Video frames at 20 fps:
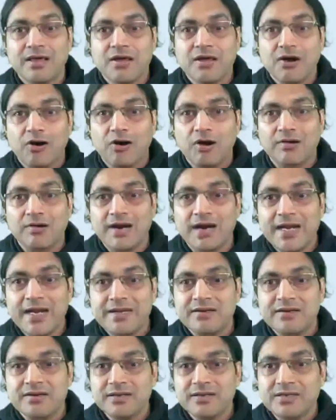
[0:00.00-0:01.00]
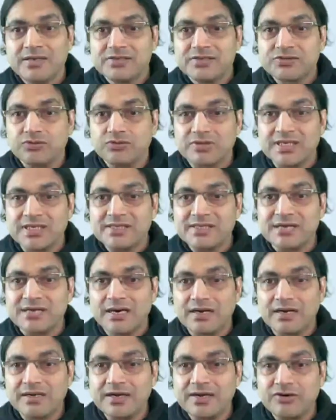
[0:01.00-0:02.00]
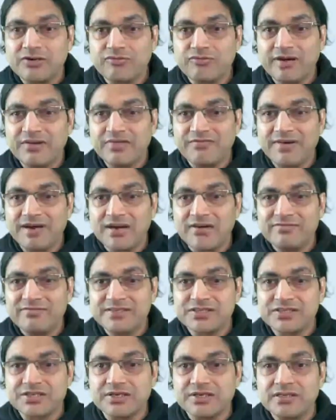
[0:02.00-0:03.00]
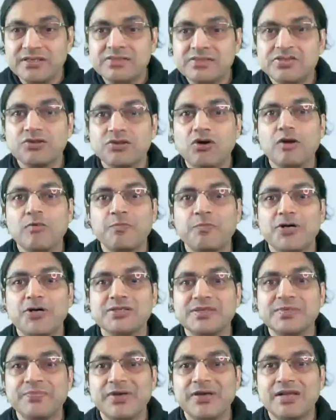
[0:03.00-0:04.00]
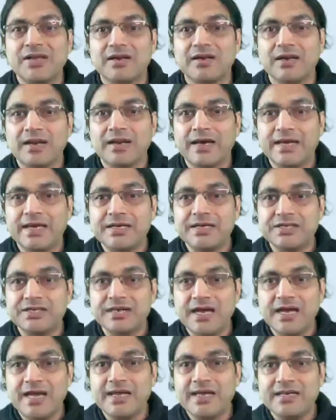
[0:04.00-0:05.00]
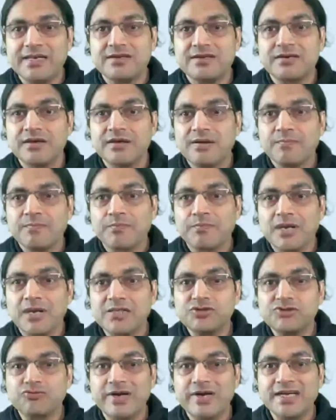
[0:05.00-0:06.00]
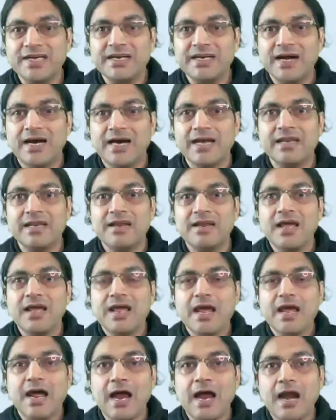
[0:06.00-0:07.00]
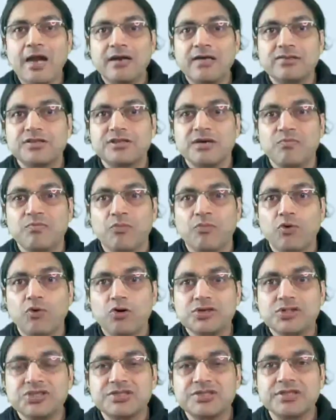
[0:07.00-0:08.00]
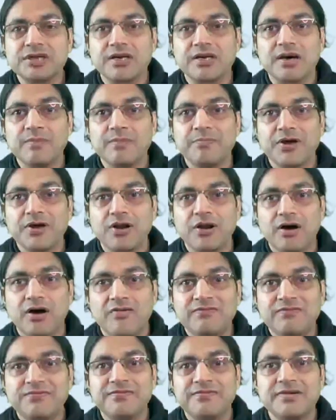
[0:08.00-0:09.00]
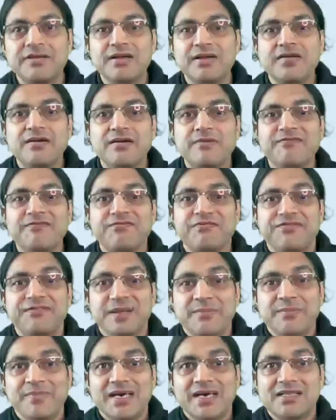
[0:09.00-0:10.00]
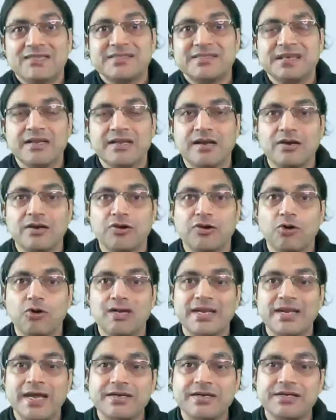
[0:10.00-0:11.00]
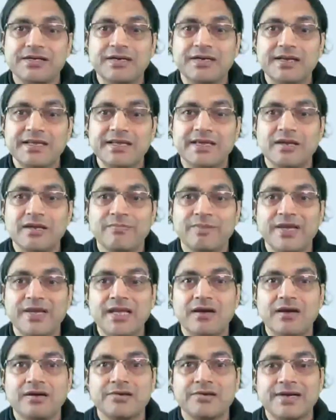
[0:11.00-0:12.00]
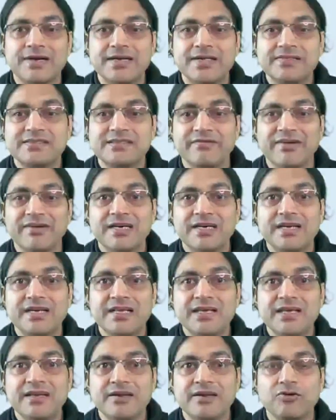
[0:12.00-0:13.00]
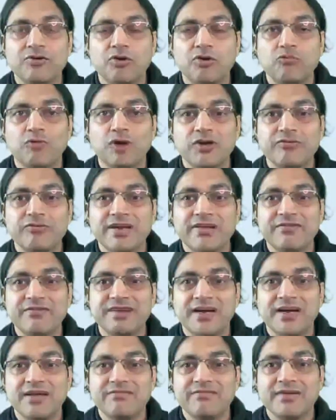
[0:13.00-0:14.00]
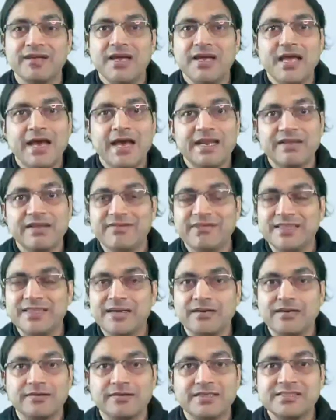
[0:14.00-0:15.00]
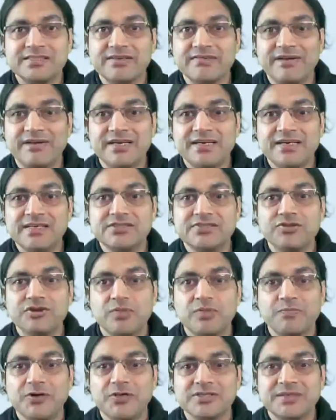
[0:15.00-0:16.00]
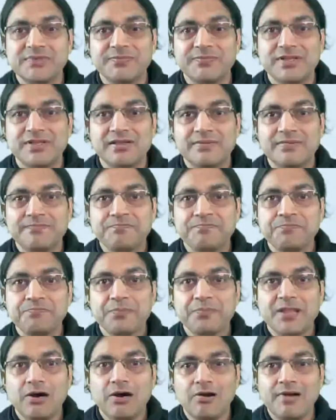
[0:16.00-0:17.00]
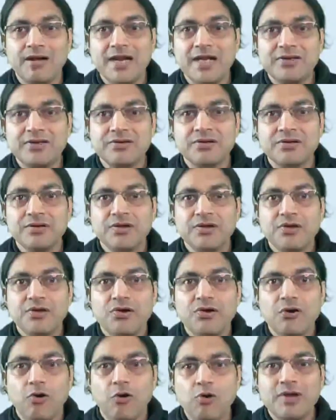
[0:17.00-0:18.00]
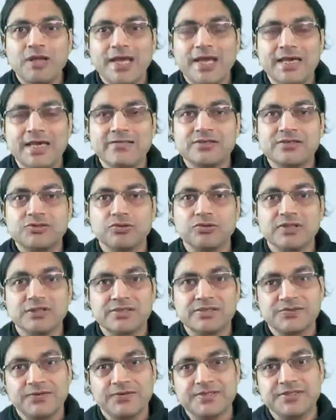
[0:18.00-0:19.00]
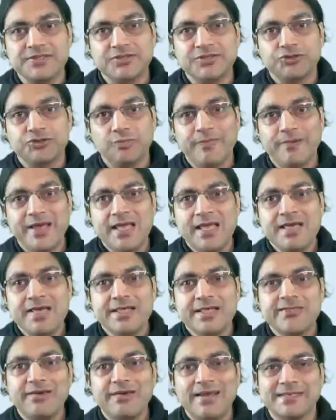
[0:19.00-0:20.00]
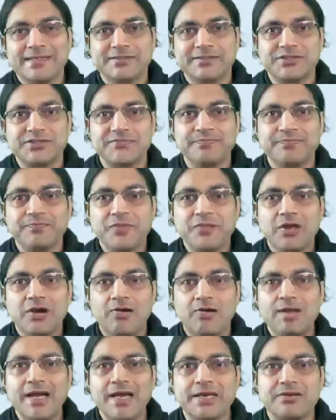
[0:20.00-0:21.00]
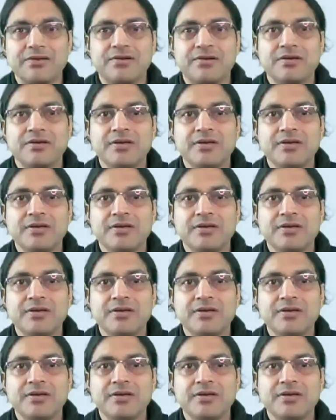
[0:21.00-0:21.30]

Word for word: All right. So this 125 is just not possible. 88 plus 29 at the most the number of females in unknown category can be 117 and not 125 and even that 117 is not possible all right okay so this question should be challenged all right